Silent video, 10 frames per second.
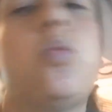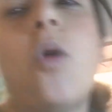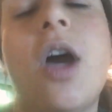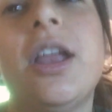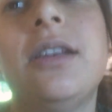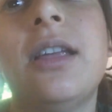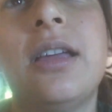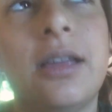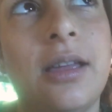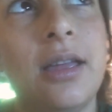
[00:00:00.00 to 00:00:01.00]
1
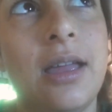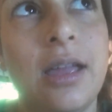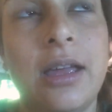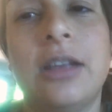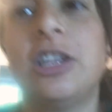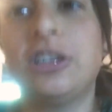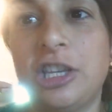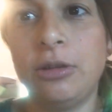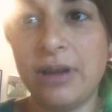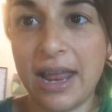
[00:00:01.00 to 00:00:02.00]
to
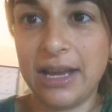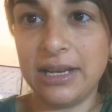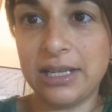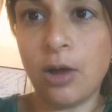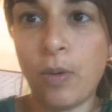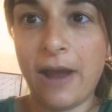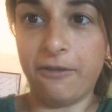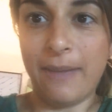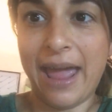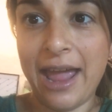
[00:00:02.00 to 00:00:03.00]
2 days away
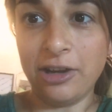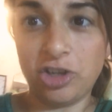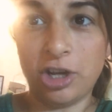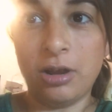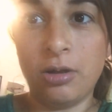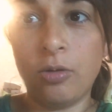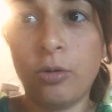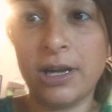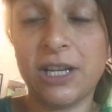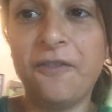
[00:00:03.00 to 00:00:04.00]
from hatch,
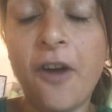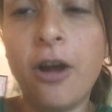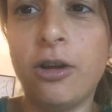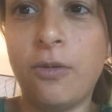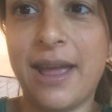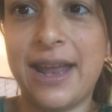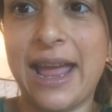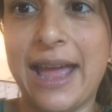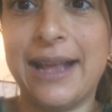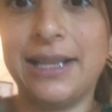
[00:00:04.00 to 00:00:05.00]
or as far away
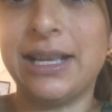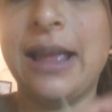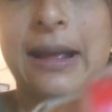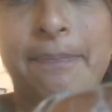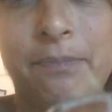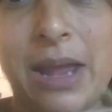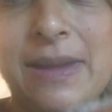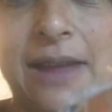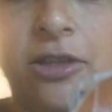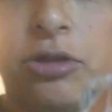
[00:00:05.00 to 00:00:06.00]
as maybe
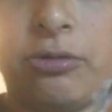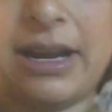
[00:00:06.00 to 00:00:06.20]
even 3